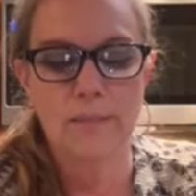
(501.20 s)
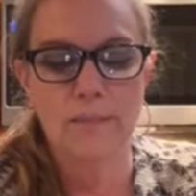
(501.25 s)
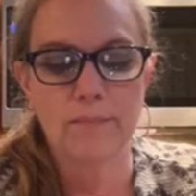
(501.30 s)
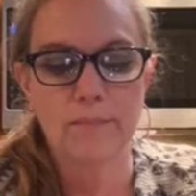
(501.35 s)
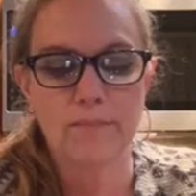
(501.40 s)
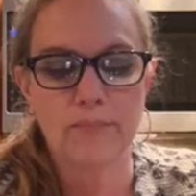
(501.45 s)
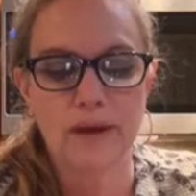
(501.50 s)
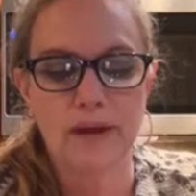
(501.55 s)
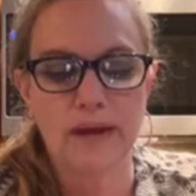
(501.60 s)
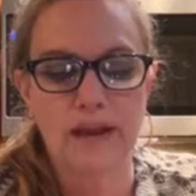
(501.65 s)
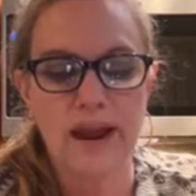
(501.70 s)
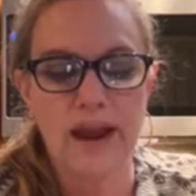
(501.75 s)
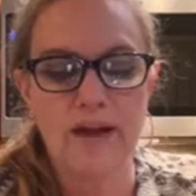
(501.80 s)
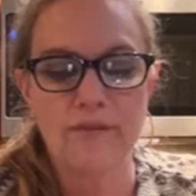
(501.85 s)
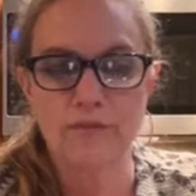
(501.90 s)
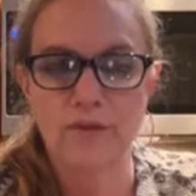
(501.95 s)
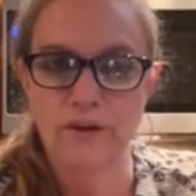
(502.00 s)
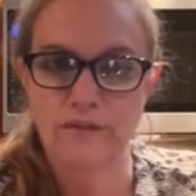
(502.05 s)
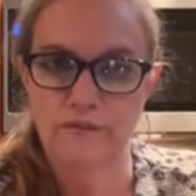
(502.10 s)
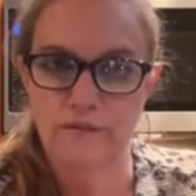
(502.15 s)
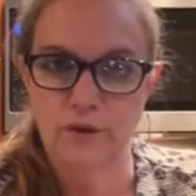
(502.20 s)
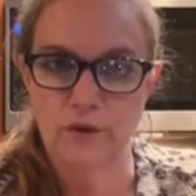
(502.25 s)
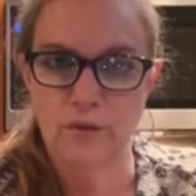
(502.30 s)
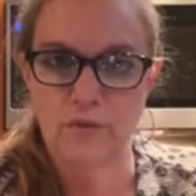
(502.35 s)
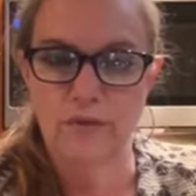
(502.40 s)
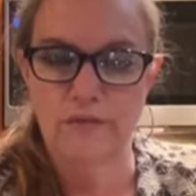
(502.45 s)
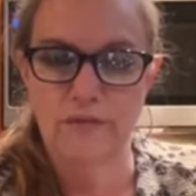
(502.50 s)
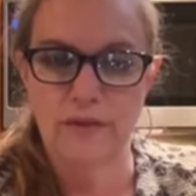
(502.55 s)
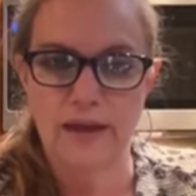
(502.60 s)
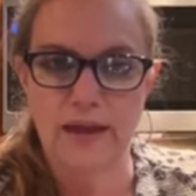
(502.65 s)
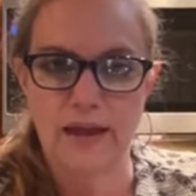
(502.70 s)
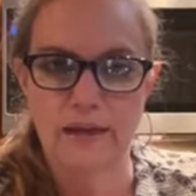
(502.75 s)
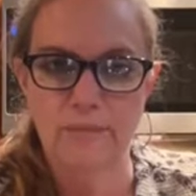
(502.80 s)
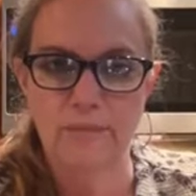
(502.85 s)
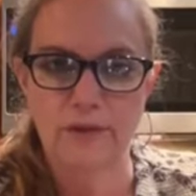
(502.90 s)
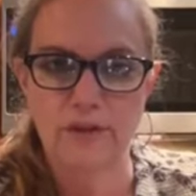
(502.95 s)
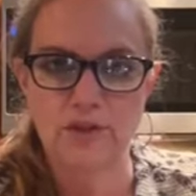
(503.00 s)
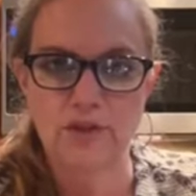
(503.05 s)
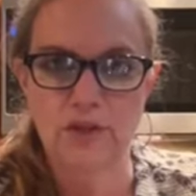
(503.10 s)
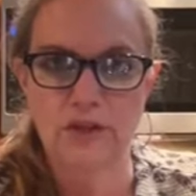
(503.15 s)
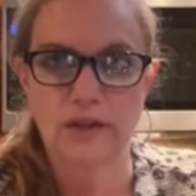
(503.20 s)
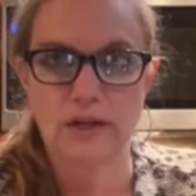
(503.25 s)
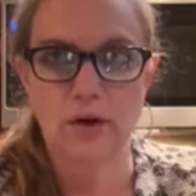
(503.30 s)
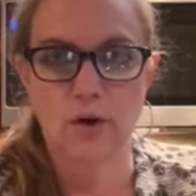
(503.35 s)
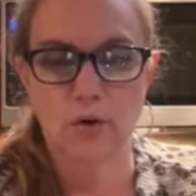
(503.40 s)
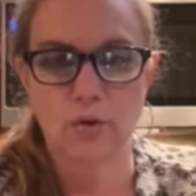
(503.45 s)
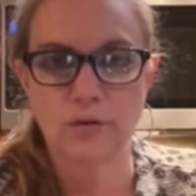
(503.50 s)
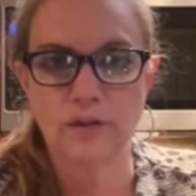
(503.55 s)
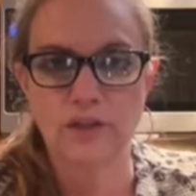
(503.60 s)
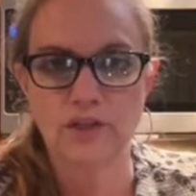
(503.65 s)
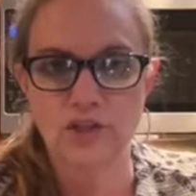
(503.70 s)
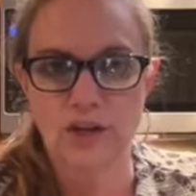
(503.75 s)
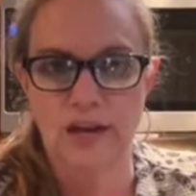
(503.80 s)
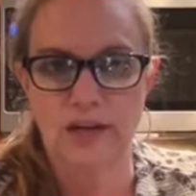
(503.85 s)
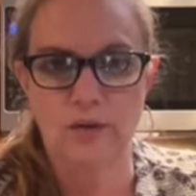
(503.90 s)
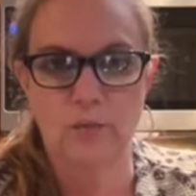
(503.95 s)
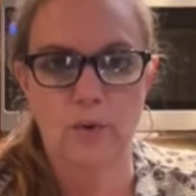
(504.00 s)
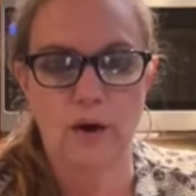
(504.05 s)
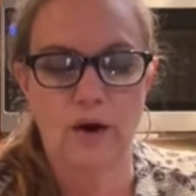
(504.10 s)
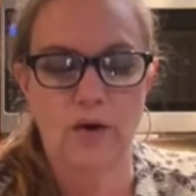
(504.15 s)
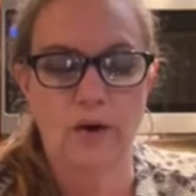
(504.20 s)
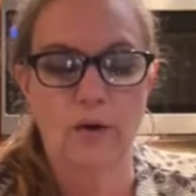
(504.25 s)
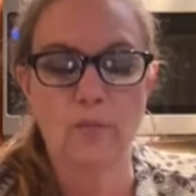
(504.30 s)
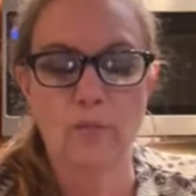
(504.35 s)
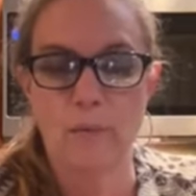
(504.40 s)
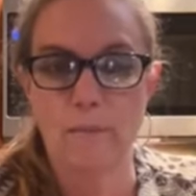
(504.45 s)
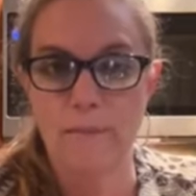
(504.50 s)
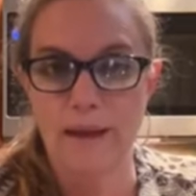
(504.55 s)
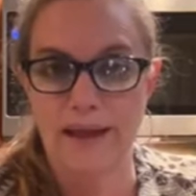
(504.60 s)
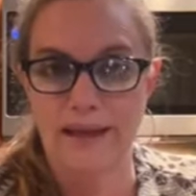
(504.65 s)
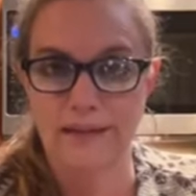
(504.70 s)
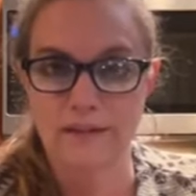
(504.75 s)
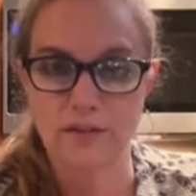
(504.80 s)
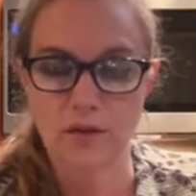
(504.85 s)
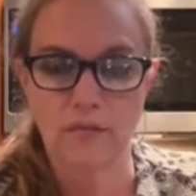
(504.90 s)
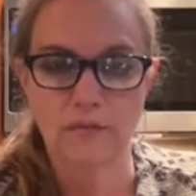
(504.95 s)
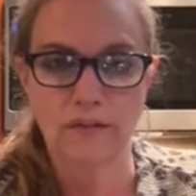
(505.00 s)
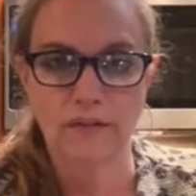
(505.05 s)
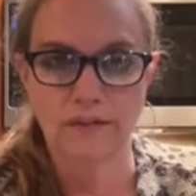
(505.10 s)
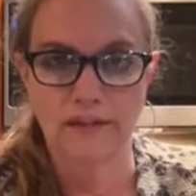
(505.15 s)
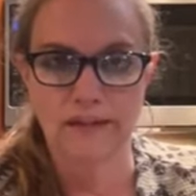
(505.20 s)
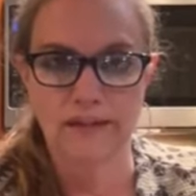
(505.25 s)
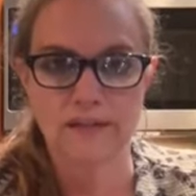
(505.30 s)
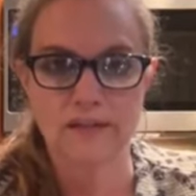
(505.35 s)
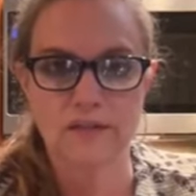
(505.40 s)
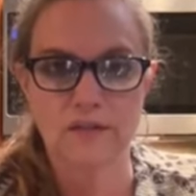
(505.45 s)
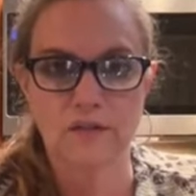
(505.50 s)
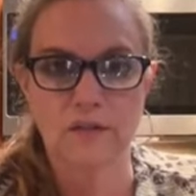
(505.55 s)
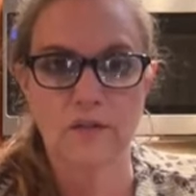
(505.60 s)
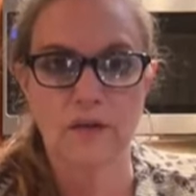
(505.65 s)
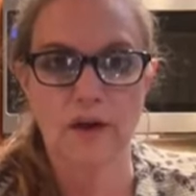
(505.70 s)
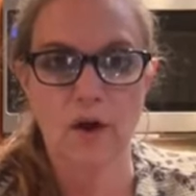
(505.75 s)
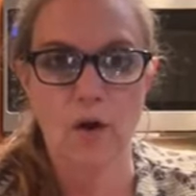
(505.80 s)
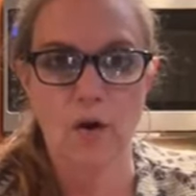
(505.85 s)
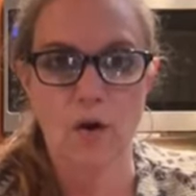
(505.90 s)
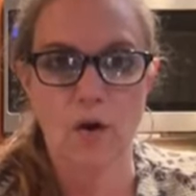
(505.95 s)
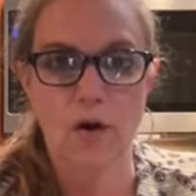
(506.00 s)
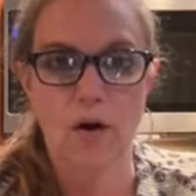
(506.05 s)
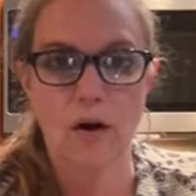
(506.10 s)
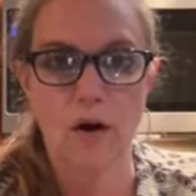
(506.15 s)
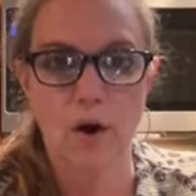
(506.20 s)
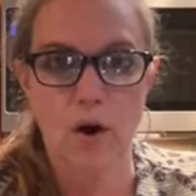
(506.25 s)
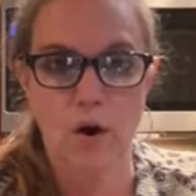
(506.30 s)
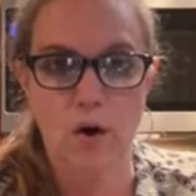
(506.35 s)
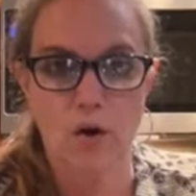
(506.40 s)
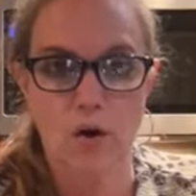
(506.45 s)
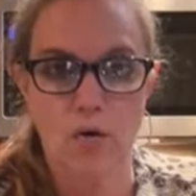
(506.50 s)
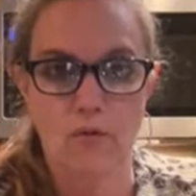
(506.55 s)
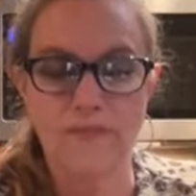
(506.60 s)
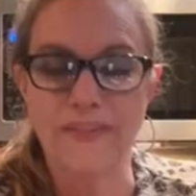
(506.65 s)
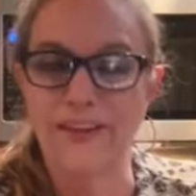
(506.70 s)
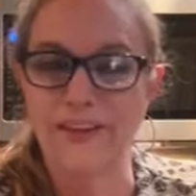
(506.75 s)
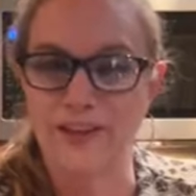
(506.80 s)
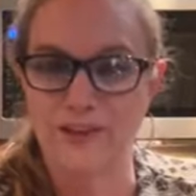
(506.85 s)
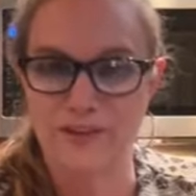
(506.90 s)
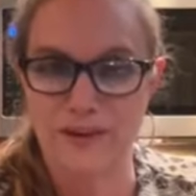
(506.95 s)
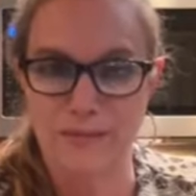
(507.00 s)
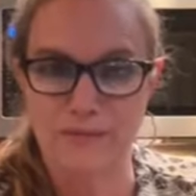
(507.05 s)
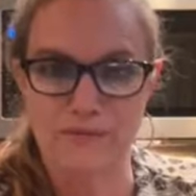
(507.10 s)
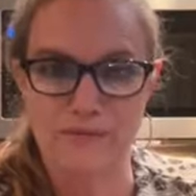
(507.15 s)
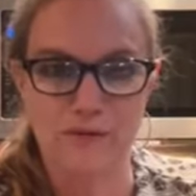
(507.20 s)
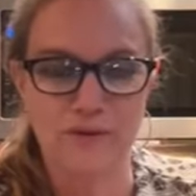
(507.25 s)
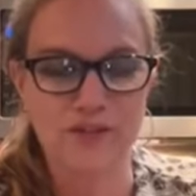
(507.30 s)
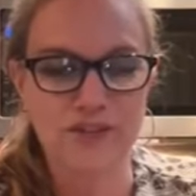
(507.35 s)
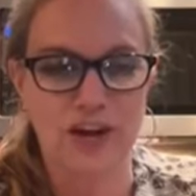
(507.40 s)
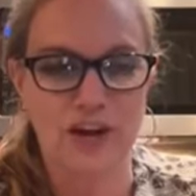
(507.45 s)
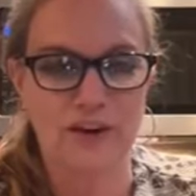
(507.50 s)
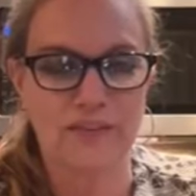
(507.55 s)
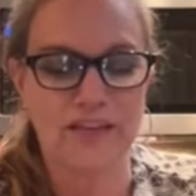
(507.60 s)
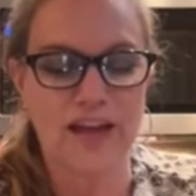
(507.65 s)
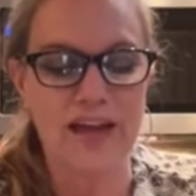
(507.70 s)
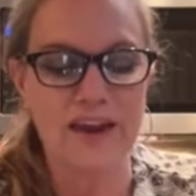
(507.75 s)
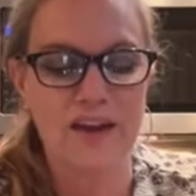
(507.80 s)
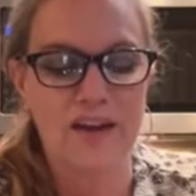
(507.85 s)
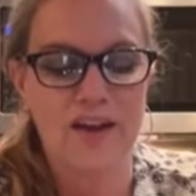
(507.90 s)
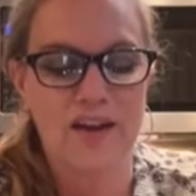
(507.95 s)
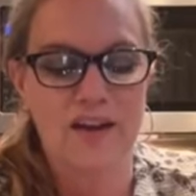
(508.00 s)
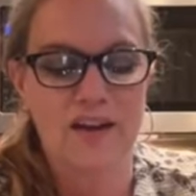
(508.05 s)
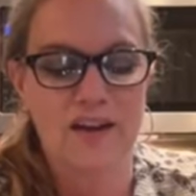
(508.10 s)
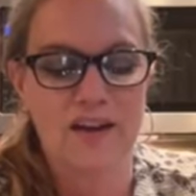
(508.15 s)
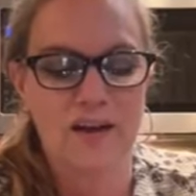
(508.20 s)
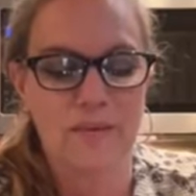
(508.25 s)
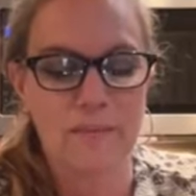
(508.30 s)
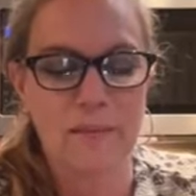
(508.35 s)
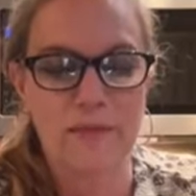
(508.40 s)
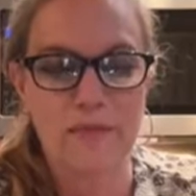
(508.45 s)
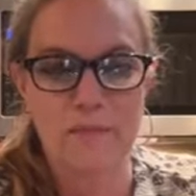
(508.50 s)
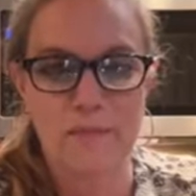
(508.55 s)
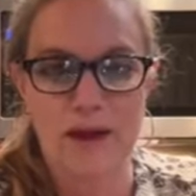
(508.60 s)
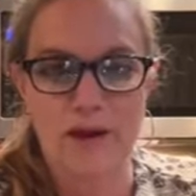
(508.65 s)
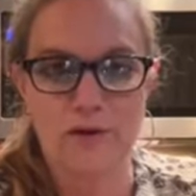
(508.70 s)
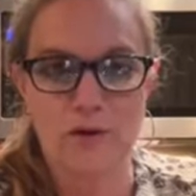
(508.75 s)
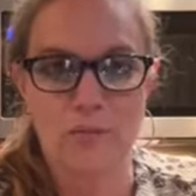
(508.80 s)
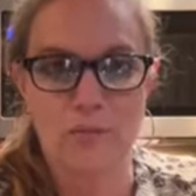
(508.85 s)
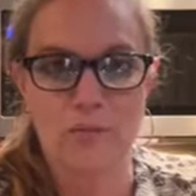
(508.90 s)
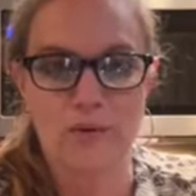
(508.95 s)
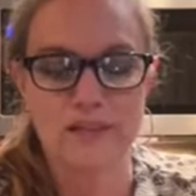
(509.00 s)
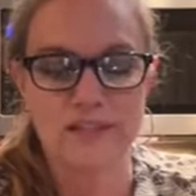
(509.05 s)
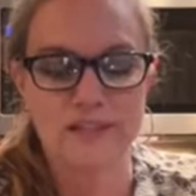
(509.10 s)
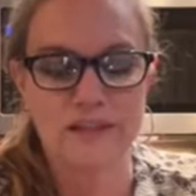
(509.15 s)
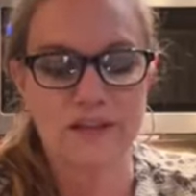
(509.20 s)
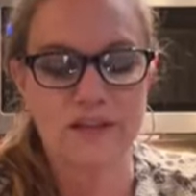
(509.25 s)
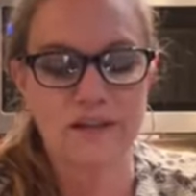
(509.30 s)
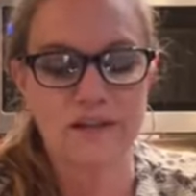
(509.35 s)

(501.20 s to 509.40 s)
But every food that they had mentioned in early January remains on the list, so they are all, thank you Debbie for sharing that, about the macro barista.